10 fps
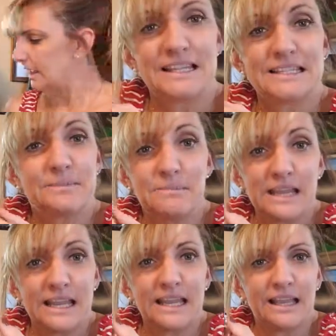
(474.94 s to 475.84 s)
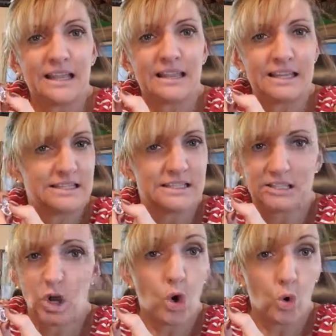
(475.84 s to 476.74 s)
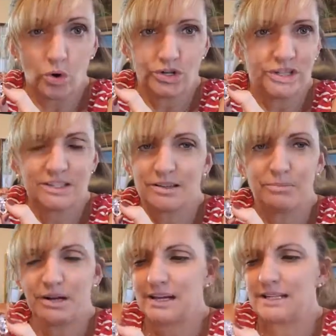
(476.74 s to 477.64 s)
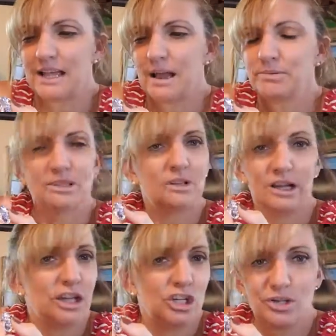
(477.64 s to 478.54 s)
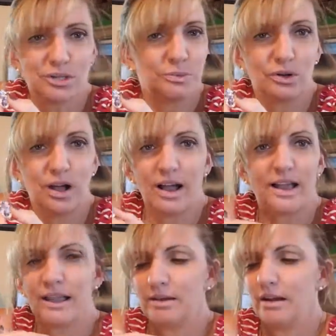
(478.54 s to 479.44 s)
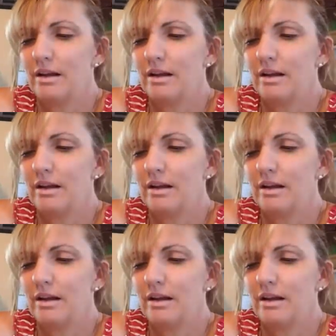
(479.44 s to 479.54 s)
to me, this is gorgeous, but it is absolutely unusable. I